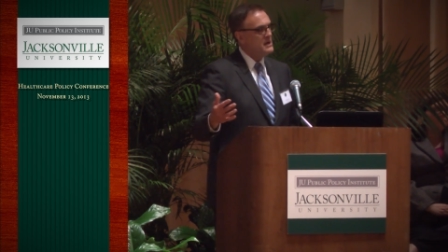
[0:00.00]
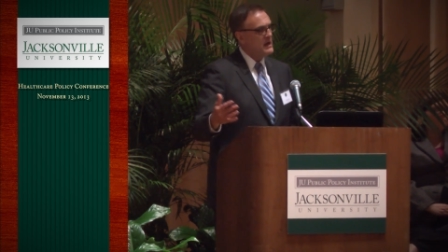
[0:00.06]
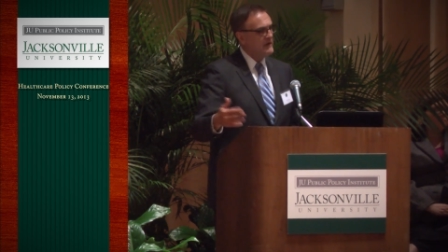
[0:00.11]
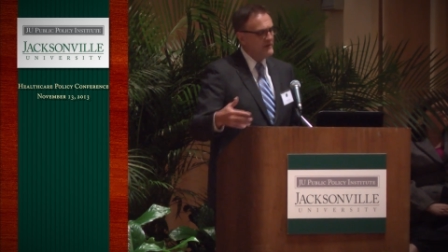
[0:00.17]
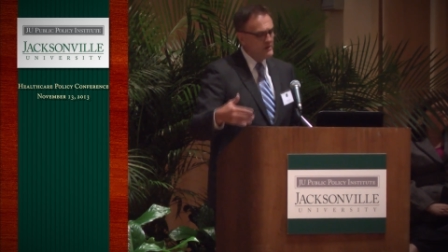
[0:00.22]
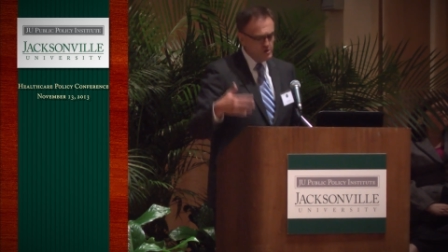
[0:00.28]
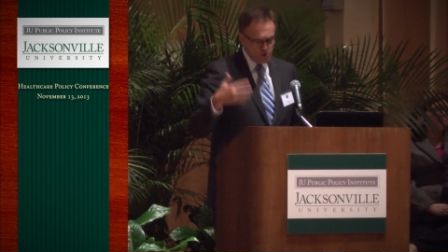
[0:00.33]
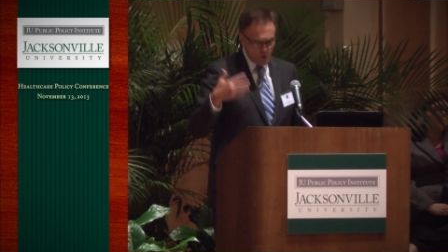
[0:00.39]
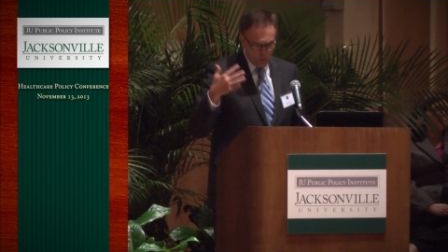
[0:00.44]

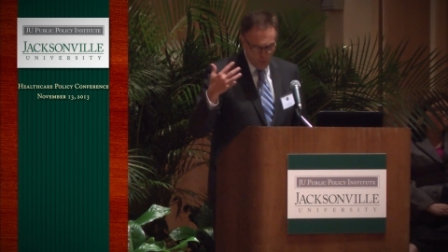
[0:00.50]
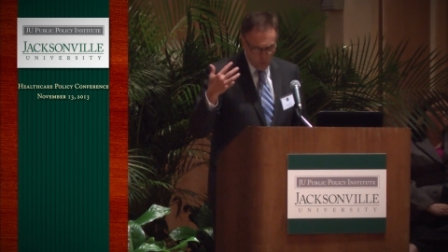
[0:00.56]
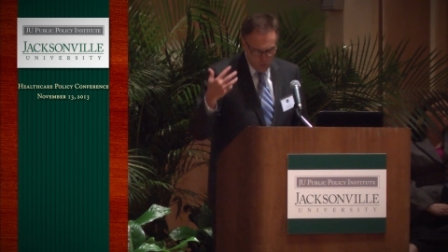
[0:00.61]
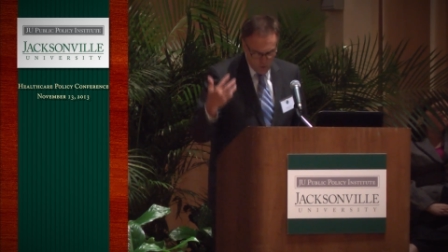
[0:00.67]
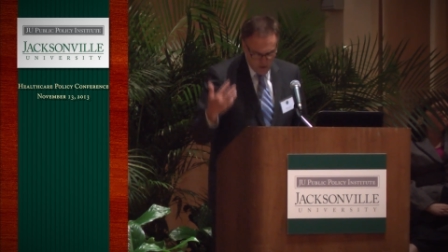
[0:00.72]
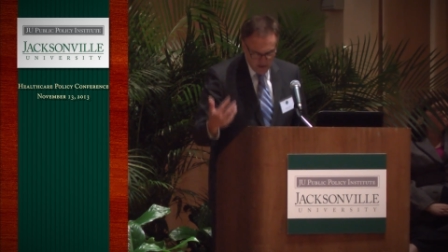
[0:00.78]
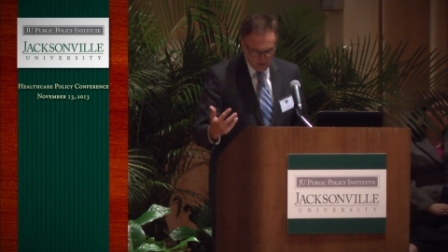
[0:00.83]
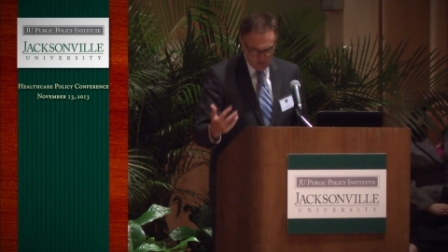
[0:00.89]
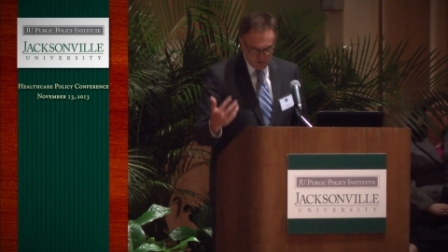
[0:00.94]
And there's a
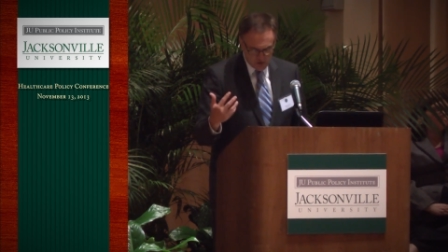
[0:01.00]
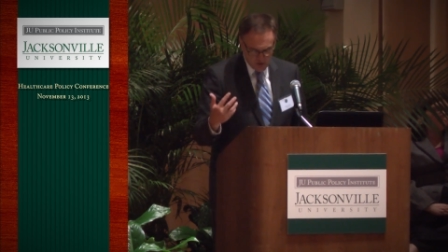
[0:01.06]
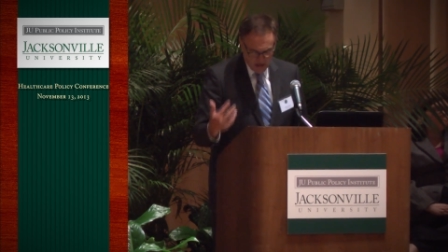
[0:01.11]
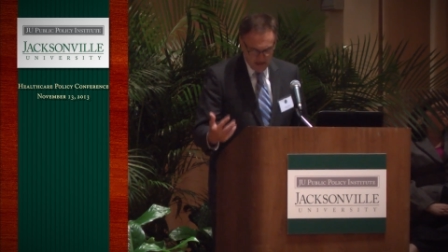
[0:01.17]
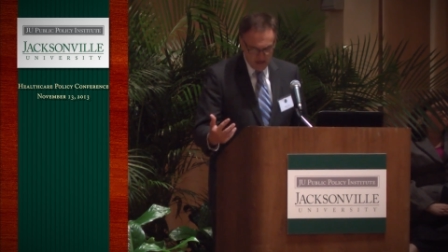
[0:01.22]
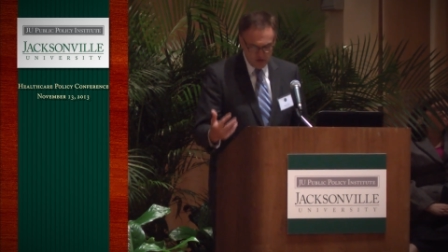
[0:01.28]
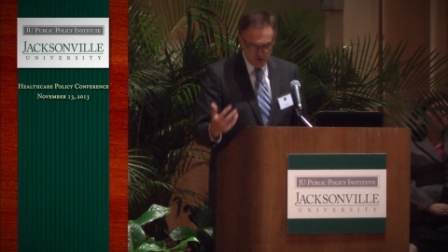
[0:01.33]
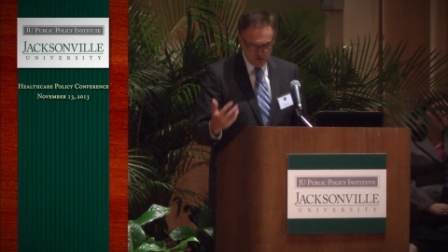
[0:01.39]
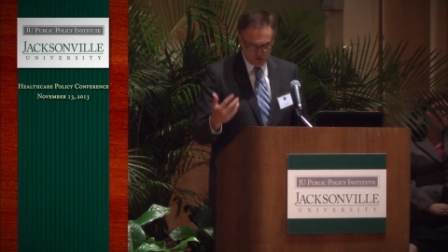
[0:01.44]
real
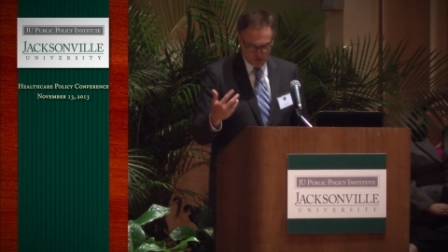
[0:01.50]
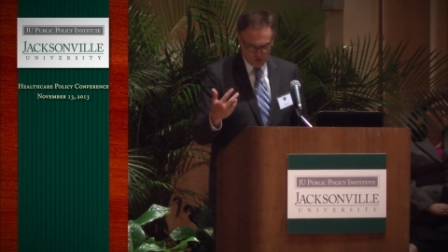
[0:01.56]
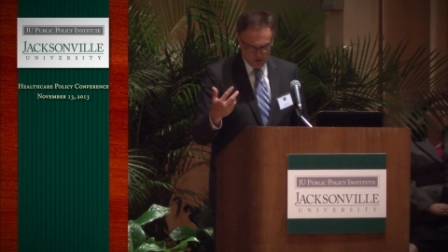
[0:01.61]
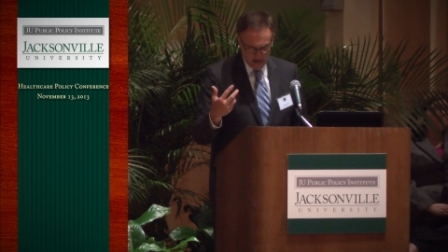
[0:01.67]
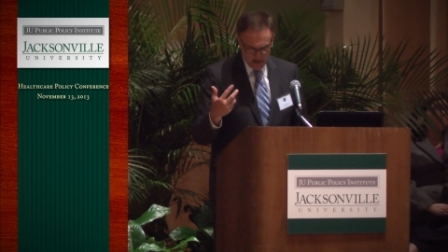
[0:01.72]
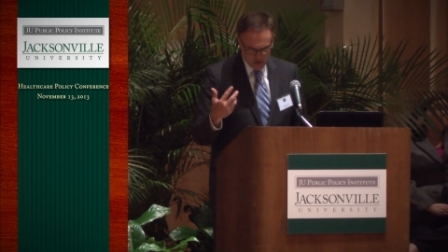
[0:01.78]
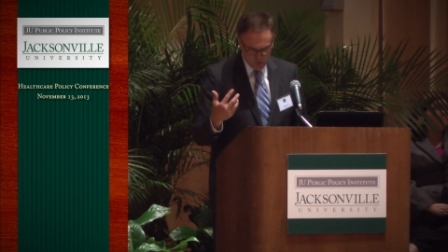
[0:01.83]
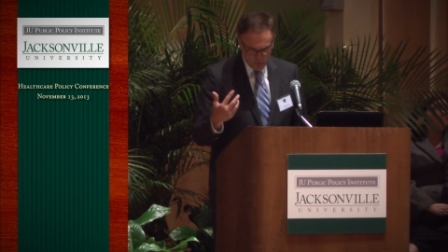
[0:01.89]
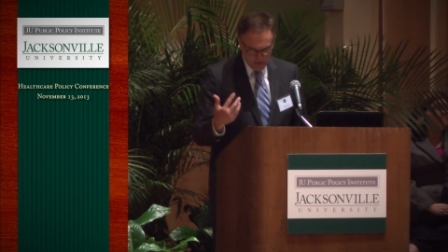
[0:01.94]

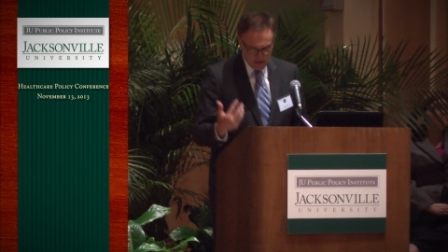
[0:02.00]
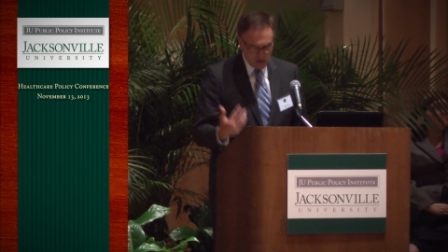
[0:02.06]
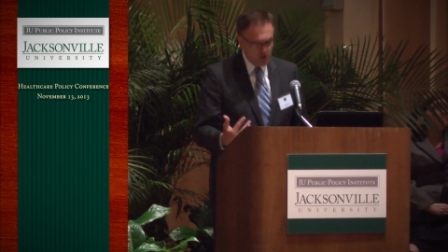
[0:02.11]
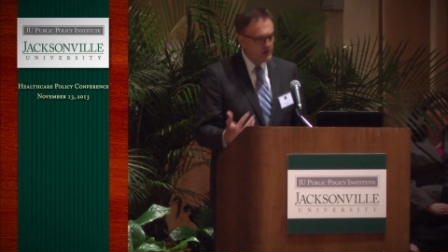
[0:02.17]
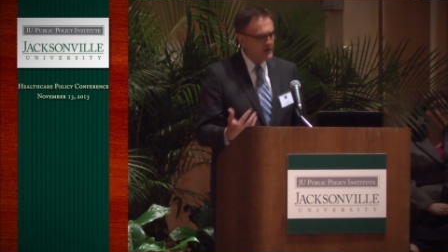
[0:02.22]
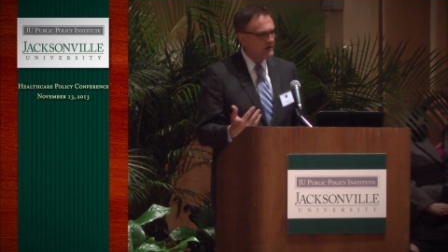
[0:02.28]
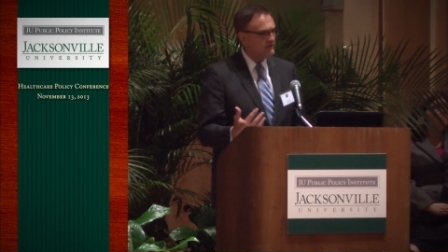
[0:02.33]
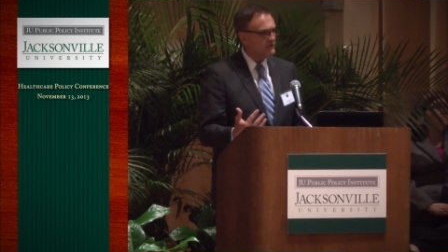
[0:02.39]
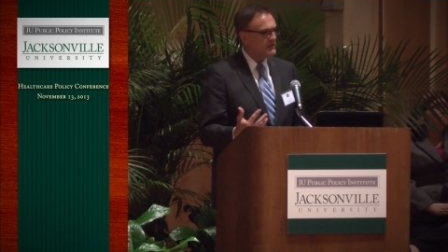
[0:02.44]
danger as we
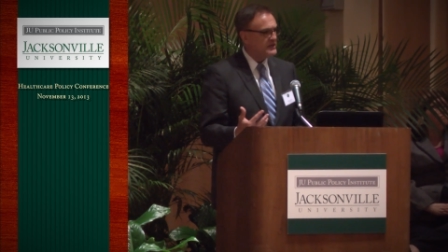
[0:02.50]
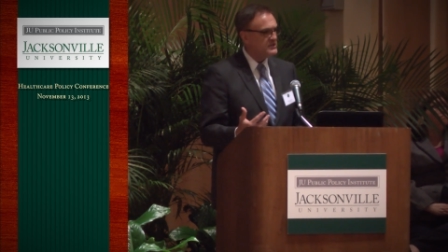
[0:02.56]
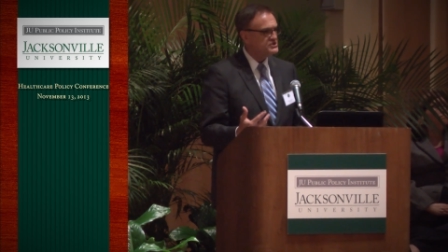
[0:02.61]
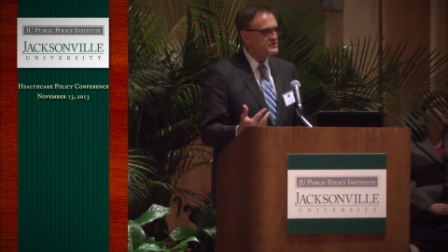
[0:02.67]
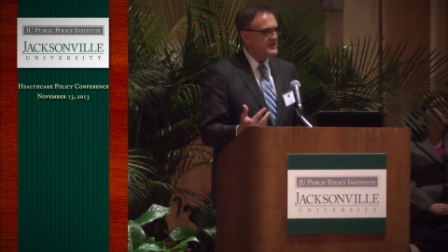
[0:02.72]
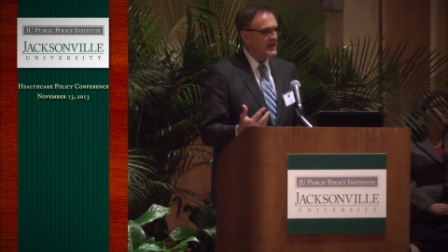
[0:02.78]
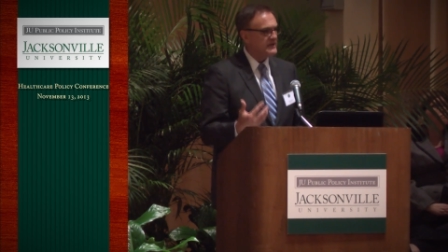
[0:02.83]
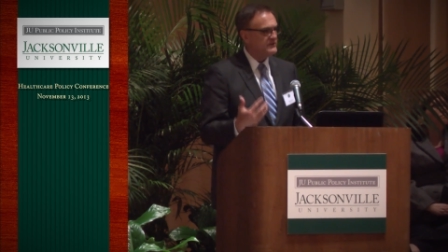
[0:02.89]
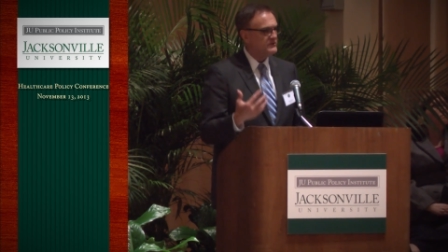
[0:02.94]
look at
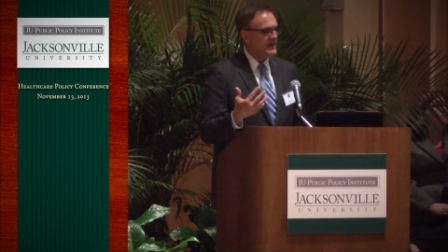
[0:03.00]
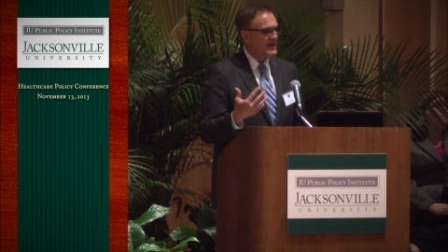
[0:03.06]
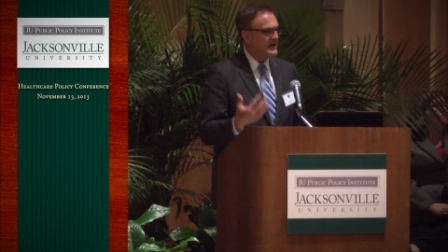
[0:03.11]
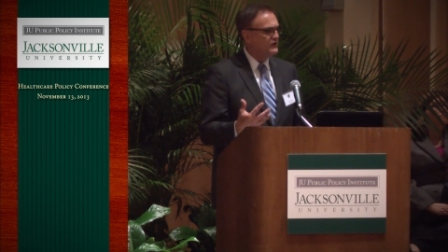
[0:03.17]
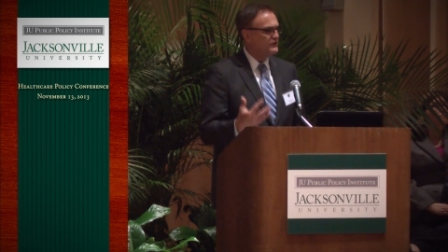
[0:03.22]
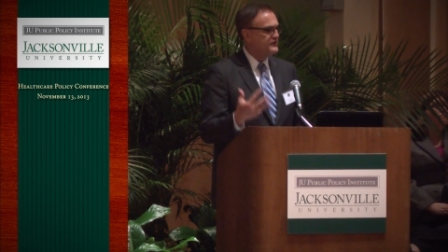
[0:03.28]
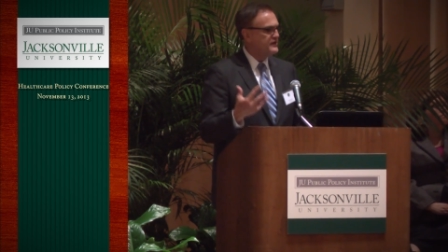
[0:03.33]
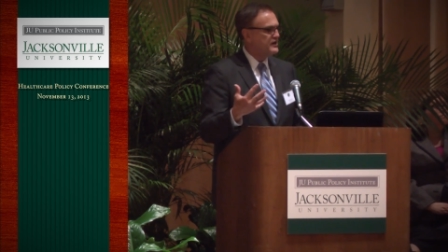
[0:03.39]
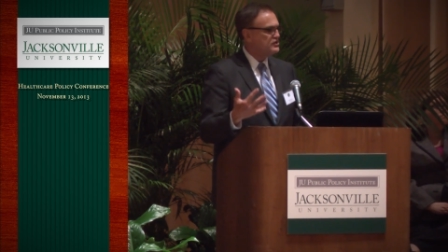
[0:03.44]
this that the
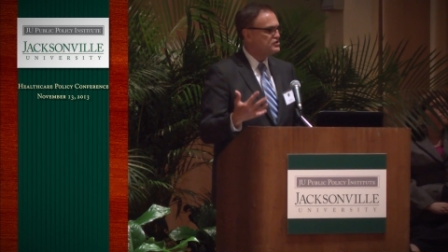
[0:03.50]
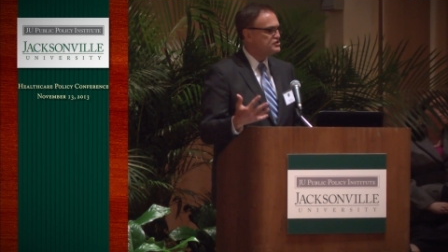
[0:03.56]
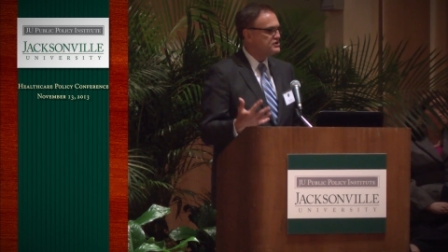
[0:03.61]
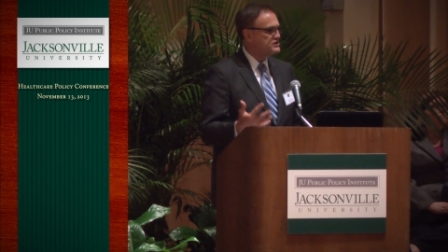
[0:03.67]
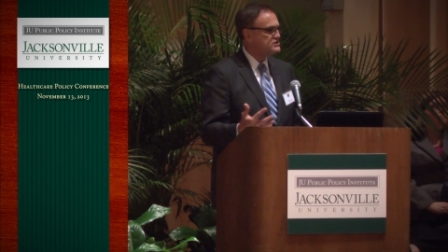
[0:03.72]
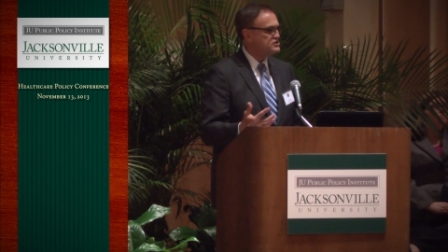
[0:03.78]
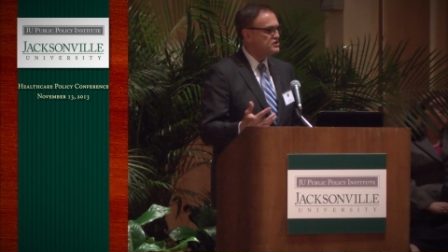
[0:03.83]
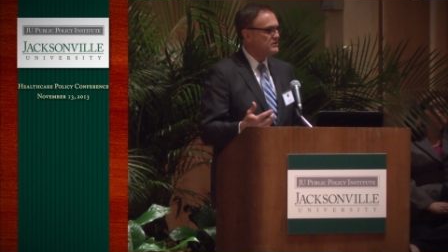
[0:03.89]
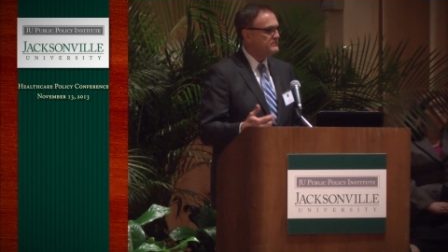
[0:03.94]
healthcare
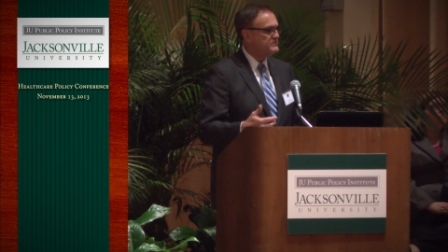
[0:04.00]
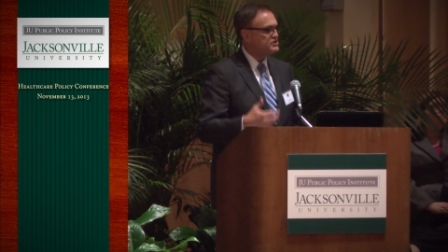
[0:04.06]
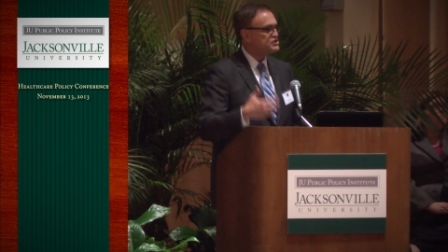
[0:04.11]
system,